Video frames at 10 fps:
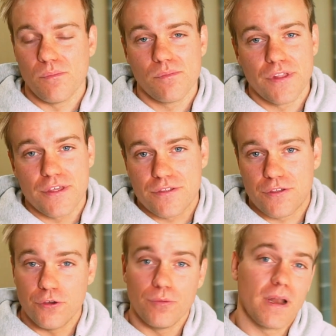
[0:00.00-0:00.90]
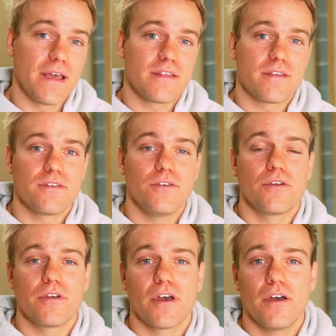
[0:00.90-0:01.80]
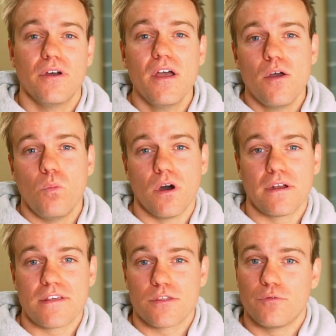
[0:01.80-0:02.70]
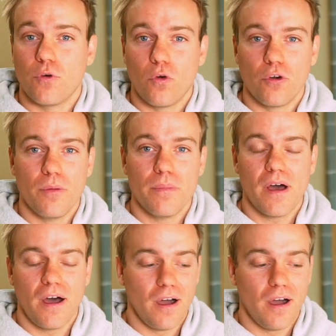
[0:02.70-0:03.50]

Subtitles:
there's two places that you can go. One is the forum.